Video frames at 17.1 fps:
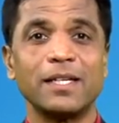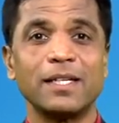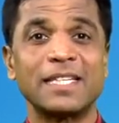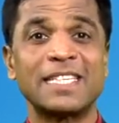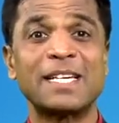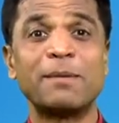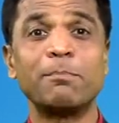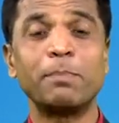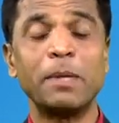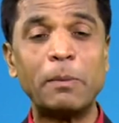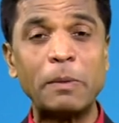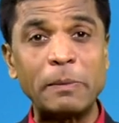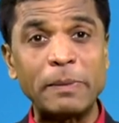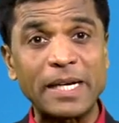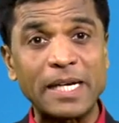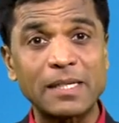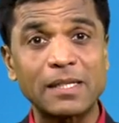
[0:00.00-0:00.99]
some
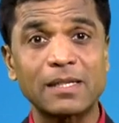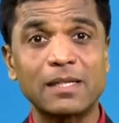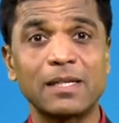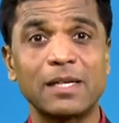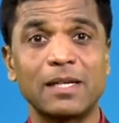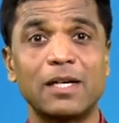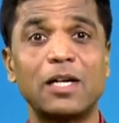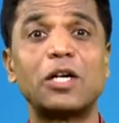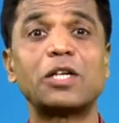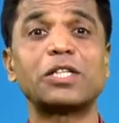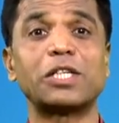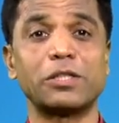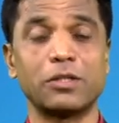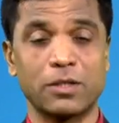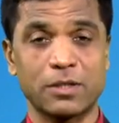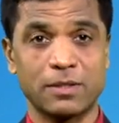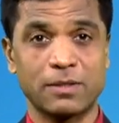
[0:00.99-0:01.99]
people may get heart
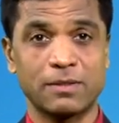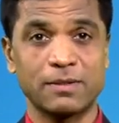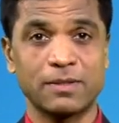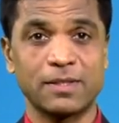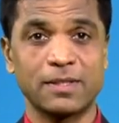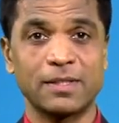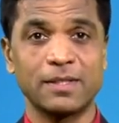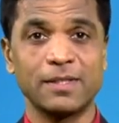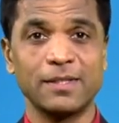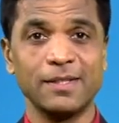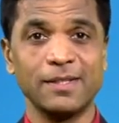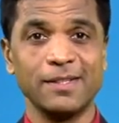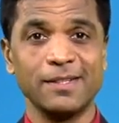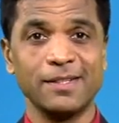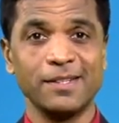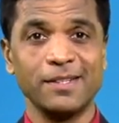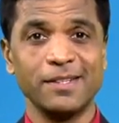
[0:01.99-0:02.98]
attack.
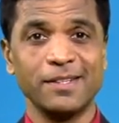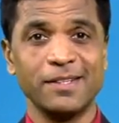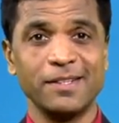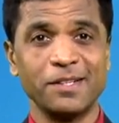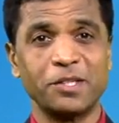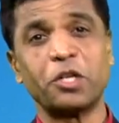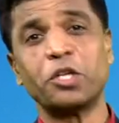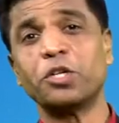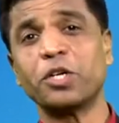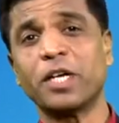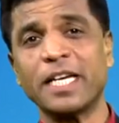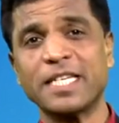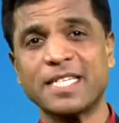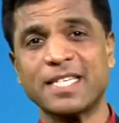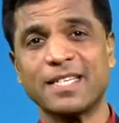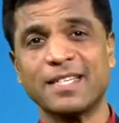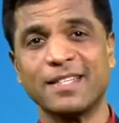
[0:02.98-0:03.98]
Can you
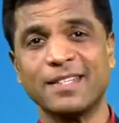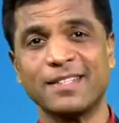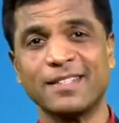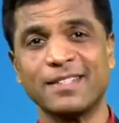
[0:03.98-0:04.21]
guess?